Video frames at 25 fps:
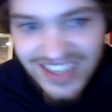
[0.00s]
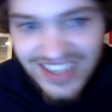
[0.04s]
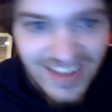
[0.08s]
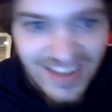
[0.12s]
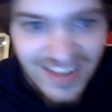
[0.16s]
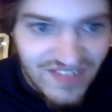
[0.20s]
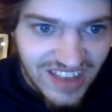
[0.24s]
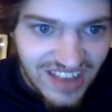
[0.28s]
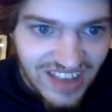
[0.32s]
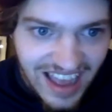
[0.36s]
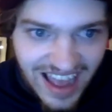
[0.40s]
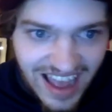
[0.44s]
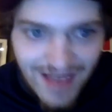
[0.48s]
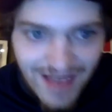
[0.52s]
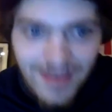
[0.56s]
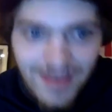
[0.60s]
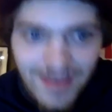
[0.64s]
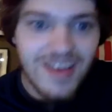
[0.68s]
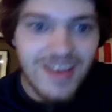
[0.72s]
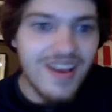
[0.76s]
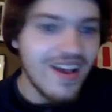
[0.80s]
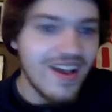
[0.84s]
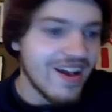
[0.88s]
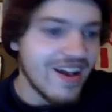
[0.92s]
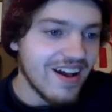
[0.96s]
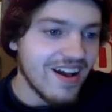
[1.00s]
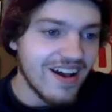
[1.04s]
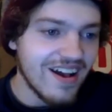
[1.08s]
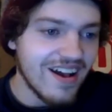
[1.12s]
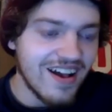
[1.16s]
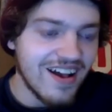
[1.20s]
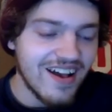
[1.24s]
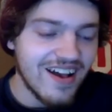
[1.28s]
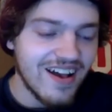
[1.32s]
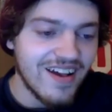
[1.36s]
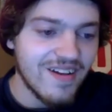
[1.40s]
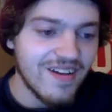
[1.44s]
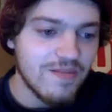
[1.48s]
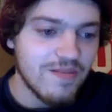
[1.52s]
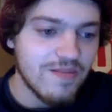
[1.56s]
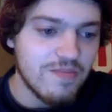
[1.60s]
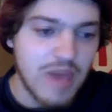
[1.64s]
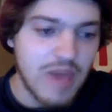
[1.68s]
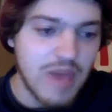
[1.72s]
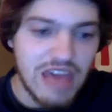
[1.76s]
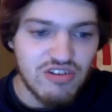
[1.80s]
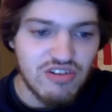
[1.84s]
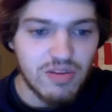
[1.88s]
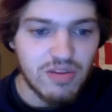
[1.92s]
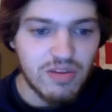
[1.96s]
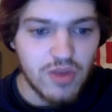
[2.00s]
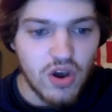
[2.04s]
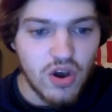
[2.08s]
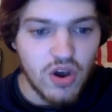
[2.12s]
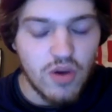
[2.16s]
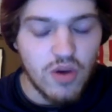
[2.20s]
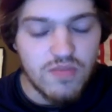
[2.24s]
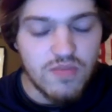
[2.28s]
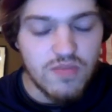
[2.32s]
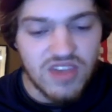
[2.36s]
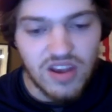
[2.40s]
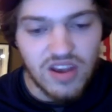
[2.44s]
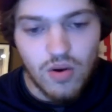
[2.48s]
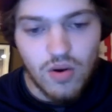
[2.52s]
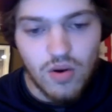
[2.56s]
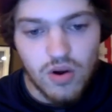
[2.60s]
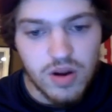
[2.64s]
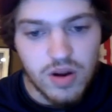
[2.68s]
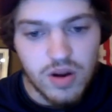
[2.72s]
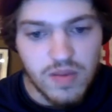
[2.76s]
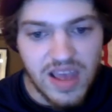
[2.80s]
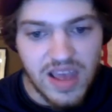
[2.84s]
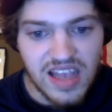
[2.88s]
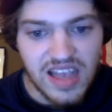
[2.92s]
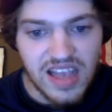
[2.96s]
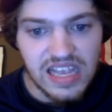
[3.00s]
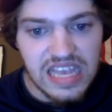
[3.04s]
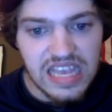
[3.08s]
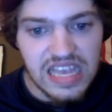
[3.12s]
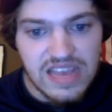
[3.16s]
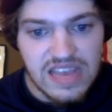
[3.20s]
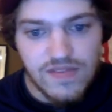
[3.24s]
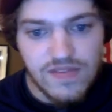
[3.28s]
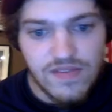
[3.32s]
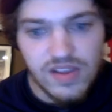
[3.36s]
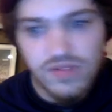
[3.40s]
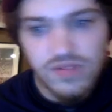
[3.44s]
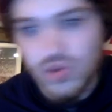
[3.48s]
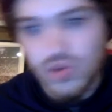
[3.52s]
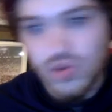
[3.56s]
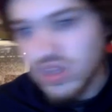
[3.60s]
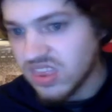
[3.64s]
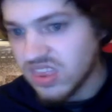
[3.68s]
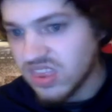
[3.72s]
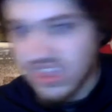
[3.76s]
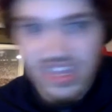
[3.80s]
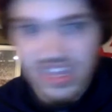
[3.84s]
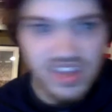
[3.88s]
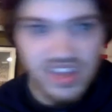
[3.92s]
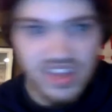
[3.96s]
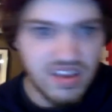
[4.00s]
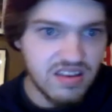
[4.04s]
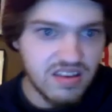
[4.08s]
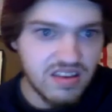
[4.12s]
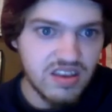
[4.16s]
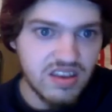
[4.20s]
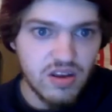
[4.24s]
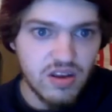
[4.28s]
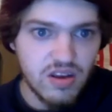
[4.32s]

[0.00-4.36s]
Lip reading: They've got Patrick Mahomes at quarterback, even with the,